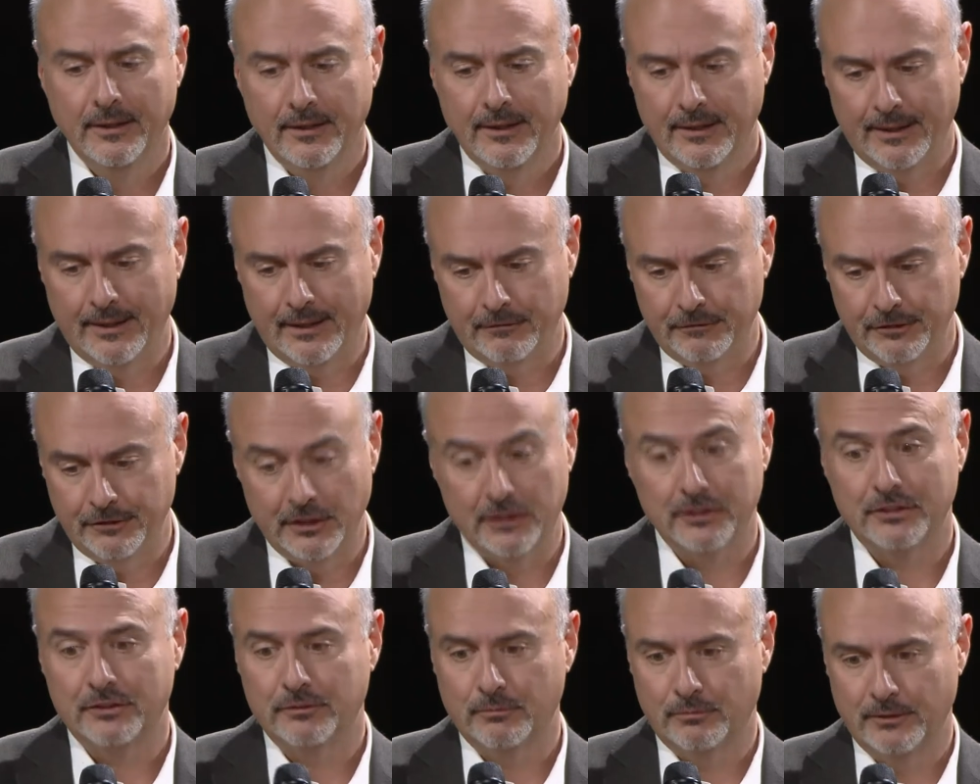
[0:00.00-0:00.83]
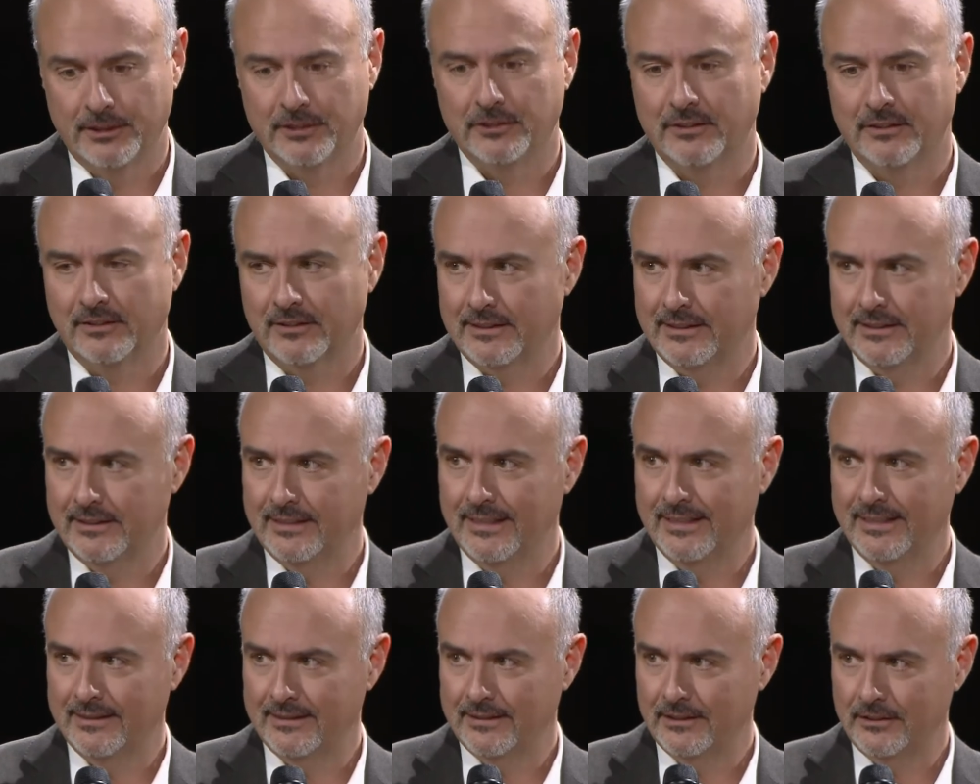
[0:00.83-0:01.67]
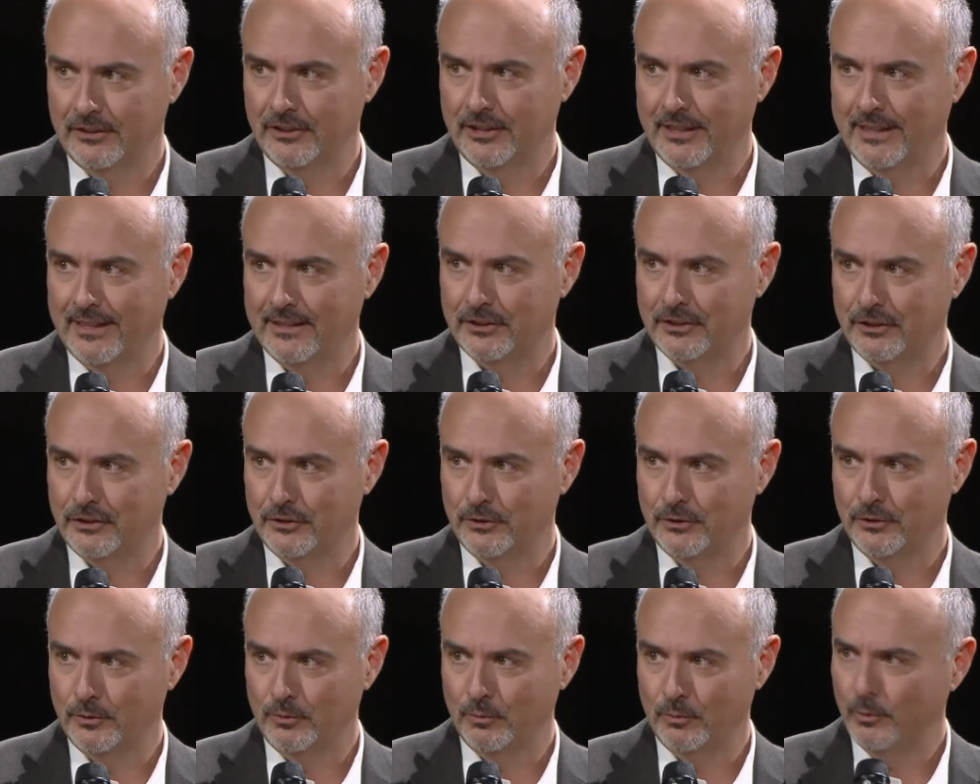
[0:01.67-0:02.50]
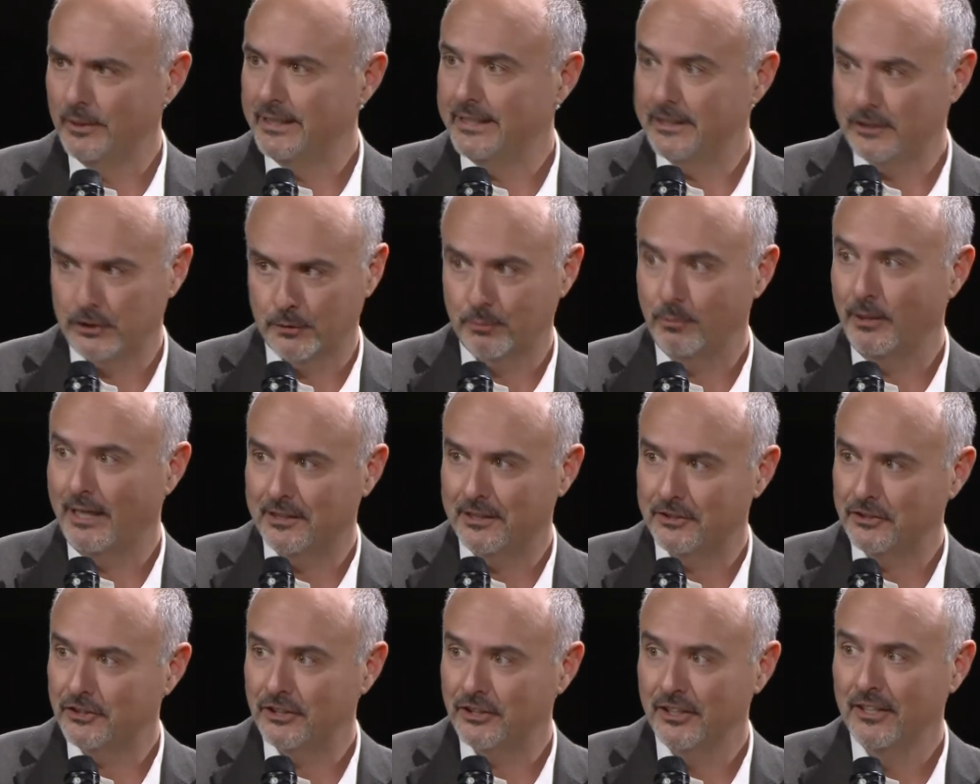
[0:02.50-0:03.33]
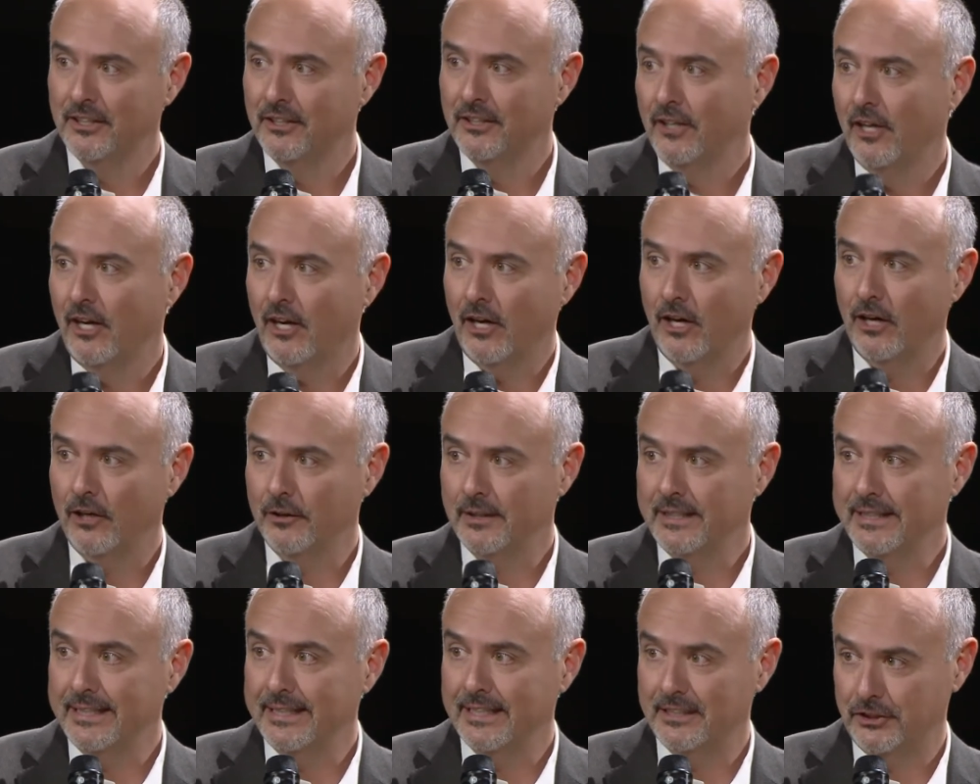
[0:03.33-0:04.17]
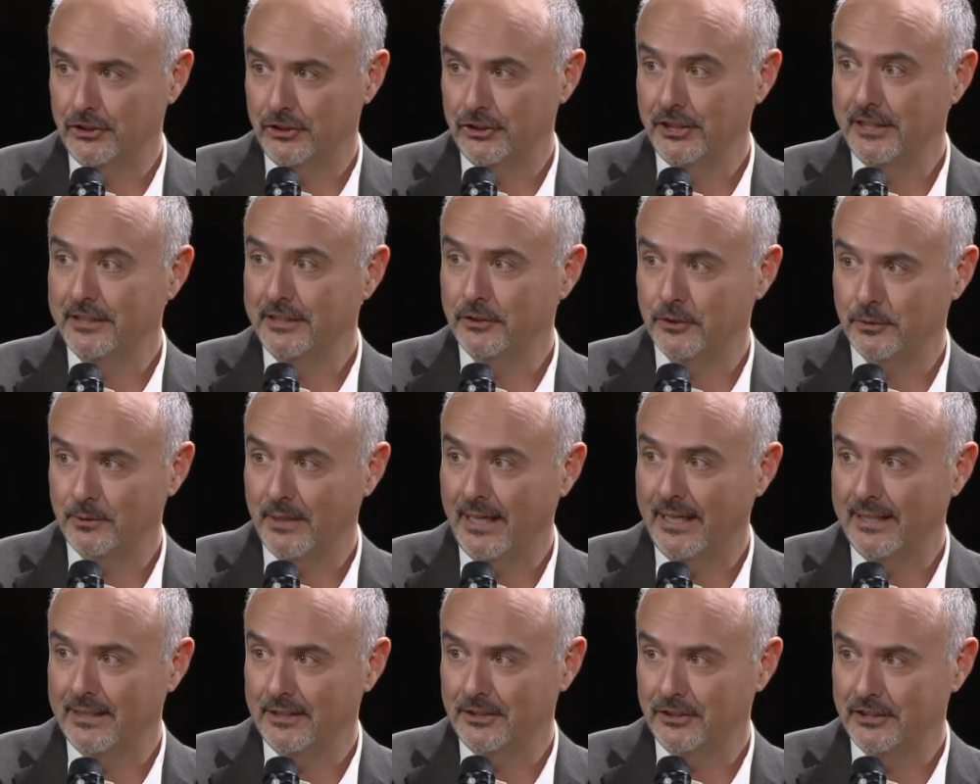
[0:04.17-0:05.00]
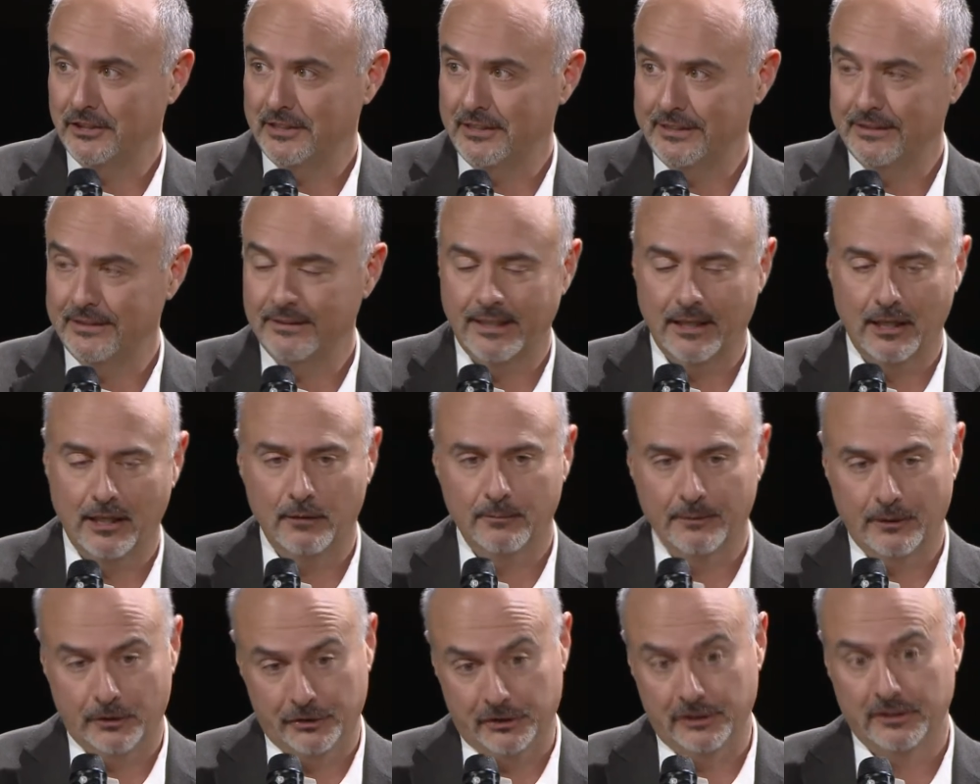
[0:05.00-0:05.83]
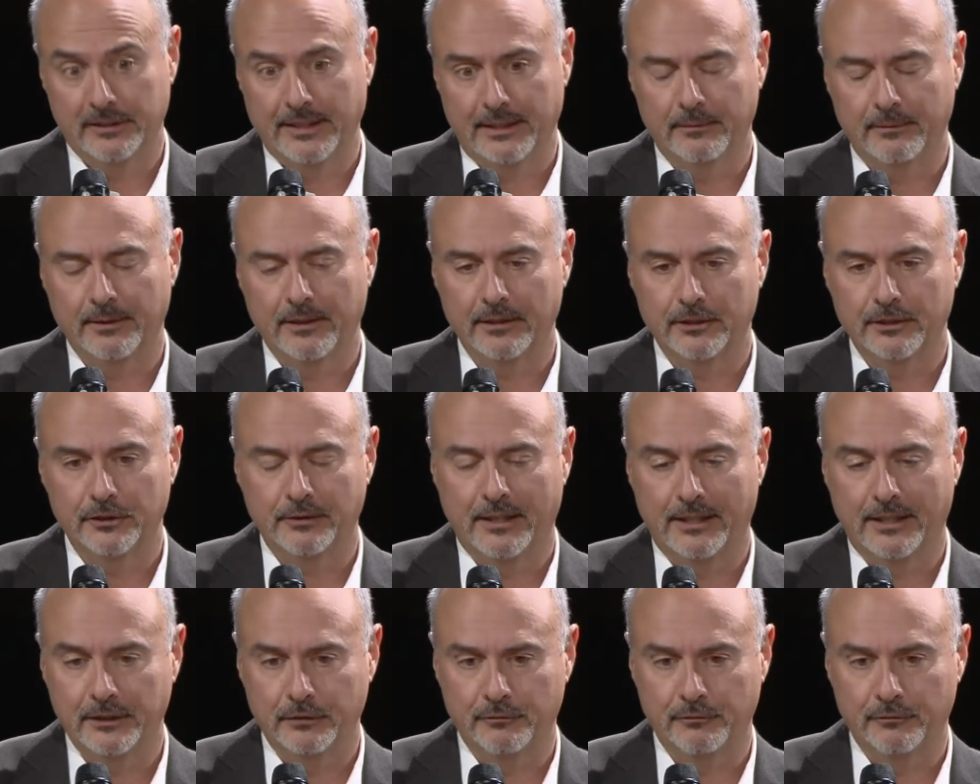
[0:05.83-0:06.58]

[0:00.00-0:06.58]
have just recently taken the chance to re-express our ESG strategy, our sustainability strategy